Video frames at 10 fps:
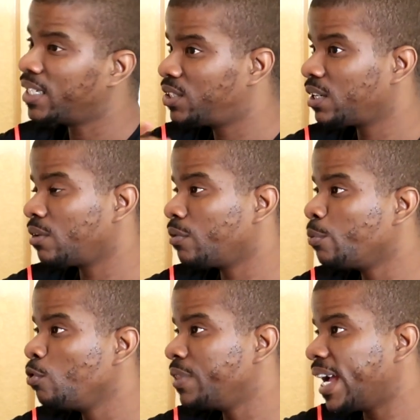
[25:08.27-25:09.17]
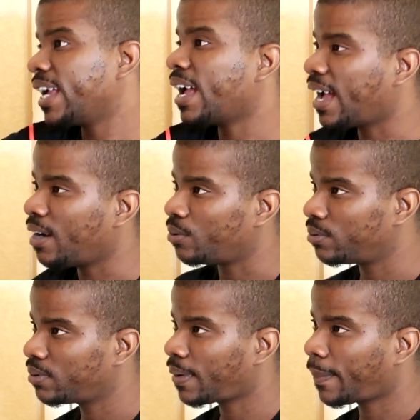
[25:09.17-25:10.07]
They took and removed that guy out.
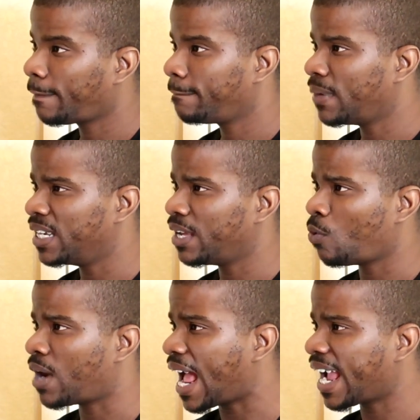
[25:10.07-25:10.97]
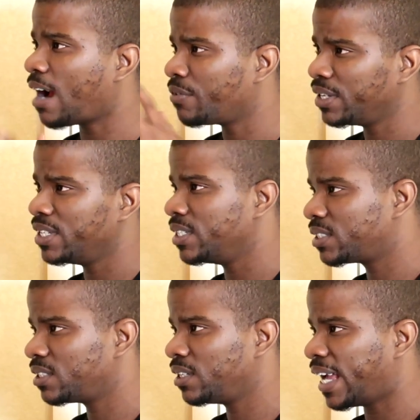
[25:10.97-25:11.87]
And then when I got
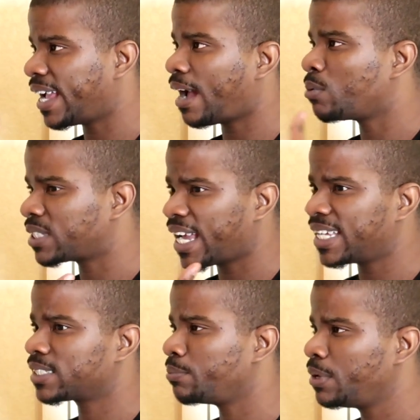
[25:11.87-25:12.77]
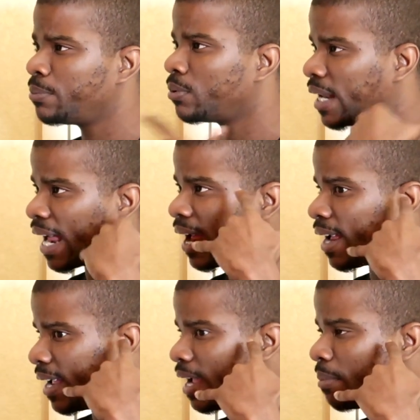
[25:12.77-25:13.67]
released, that guy was asking people that
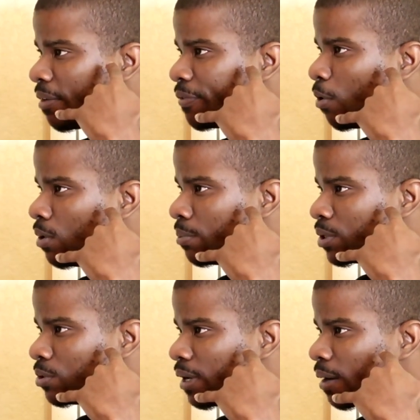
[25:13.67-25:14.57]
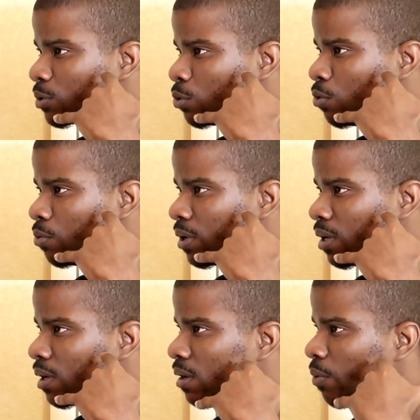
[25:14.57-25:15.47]
I gave my phone number to that I was cool
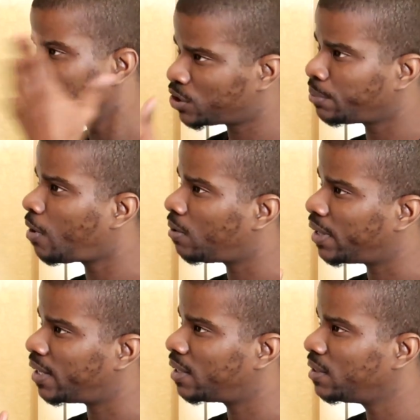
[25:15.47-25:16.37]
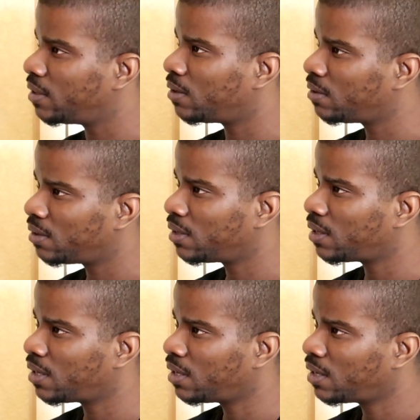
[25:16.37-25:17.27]
with where's Jamal at? You know,
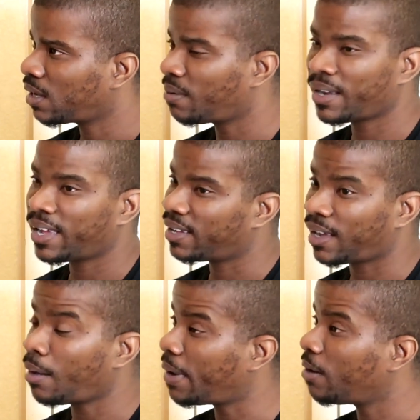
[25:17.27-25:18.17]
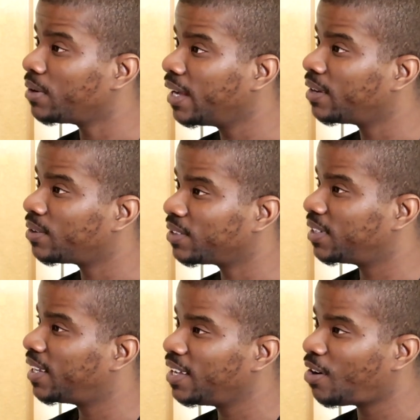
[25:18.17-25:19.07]
I'm like, I'm out now.
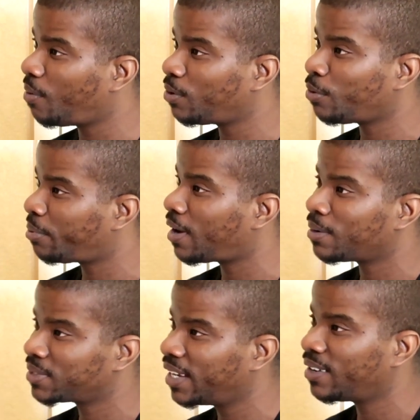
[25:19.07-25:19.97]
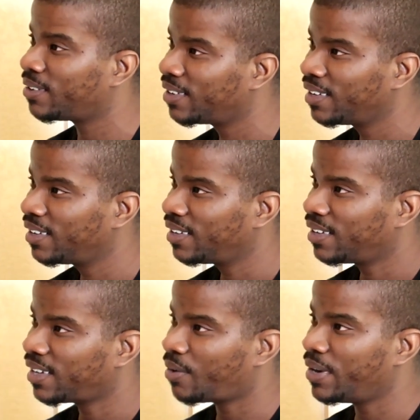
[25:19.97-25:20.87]
he don't want no problems now.
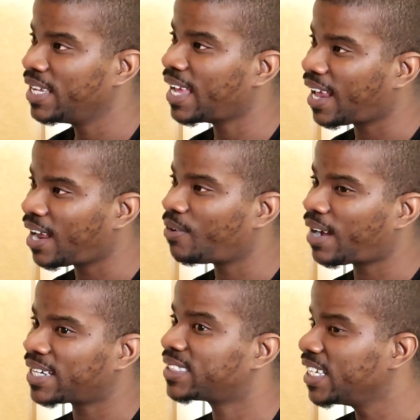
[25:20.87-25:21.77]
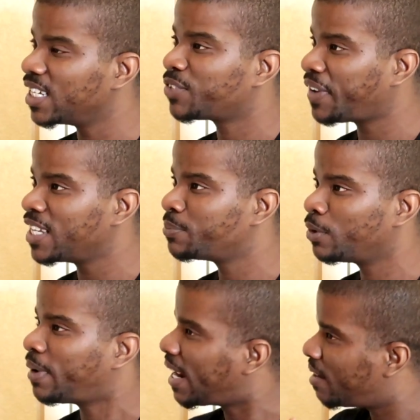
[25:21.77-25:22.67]
And when he got out, I seen his
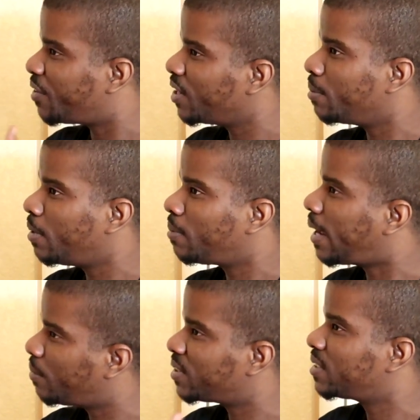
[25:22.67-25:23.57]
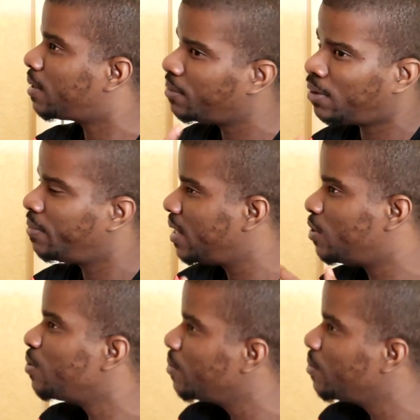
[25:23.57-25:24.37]
Facebook, but I never hit him up like, what's up? You know, we ain't